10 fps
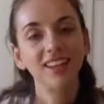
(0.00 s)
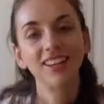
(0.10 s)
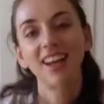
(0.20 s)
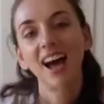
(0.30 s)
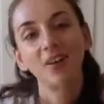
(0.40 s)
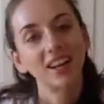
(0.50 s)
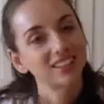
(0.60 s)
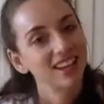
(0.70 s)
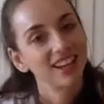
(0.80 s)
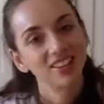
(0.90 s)
Now
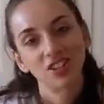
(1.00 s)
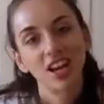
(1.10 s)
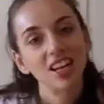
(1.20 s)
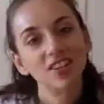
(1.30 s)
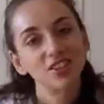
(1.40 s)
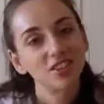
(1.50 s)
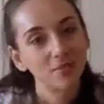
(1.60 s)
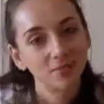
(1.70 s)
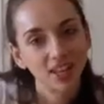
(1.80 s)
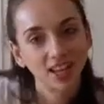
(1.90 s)
exhale, change
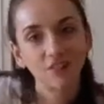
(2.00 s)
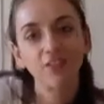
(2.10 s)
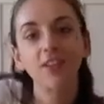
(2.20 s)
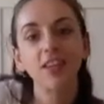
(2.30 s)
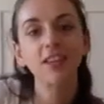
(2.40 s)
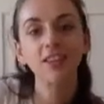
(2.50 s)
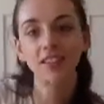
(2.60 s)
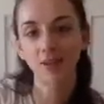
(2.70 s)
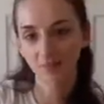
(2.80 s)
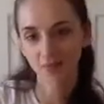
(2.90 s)
something, feel
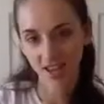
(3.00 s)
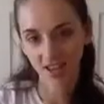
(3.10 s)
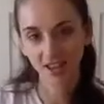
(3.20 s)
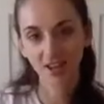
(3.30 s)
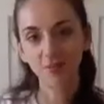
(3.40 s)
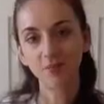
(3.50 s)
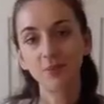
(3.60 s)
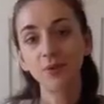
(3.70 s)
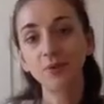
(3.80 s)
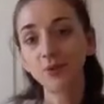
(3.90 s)
something,
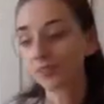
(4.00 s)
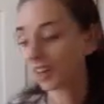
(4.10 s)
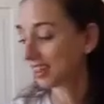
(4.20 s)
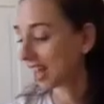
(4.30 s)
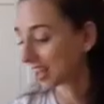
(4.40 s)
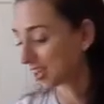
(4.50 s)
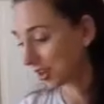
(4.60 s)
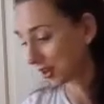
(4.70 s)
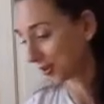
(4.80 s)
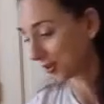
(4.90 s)
move like
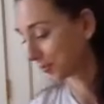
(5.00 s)
you.